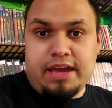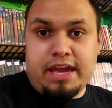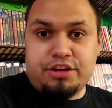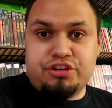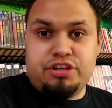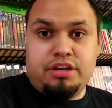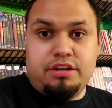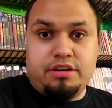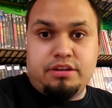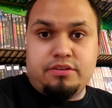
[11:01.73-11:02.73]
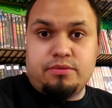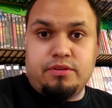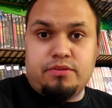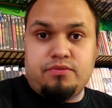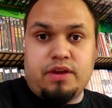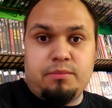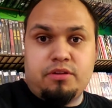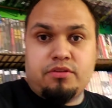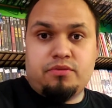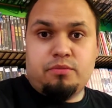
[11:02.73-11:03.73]
action. This one's
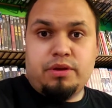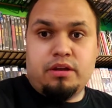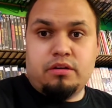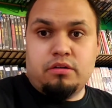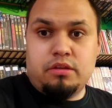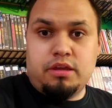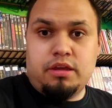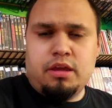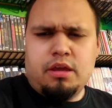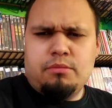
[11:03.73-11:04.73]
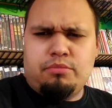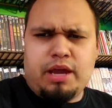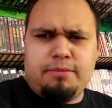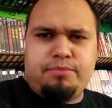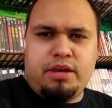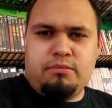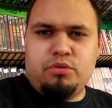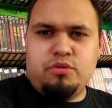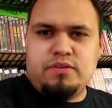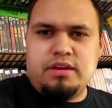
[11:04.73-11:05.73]
famous for being an early Brad Pitt
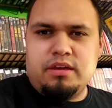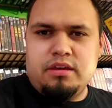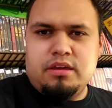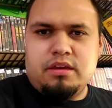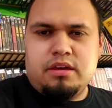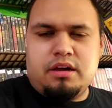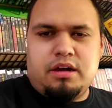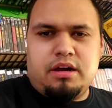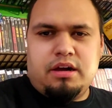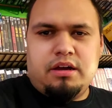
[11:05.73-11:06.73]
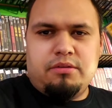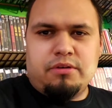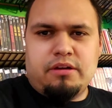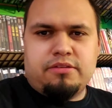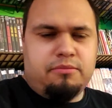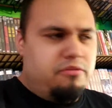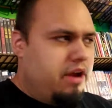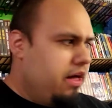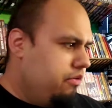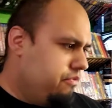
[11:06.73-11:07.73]
movie. We got some
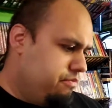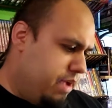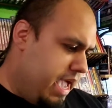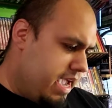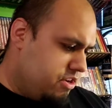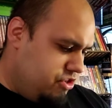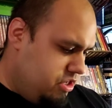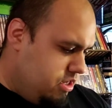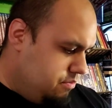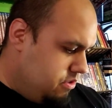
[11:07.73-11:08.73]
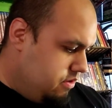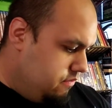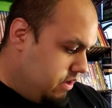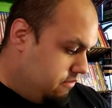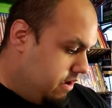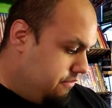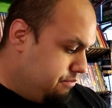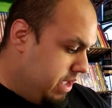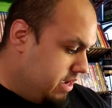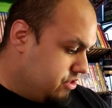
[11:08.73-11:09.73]
Ralph Bakshi, I believe. Yeah, Ralph
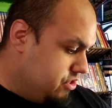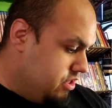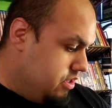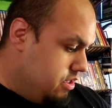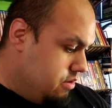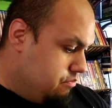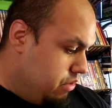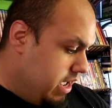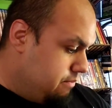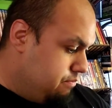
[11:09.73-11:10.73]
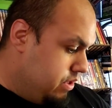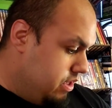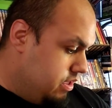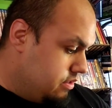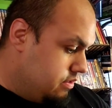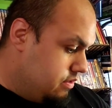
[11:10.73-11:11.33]
Bakshi, Brad Pitt,